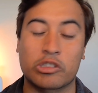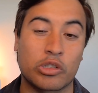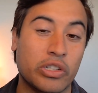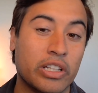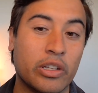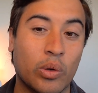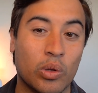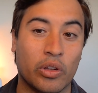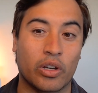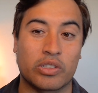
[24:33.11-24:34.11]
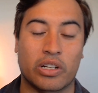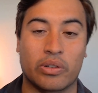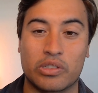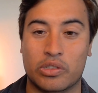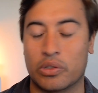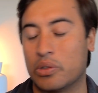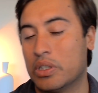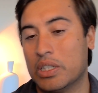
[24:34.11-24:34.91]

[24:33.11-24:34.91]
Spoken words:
because nearly all of those areas do.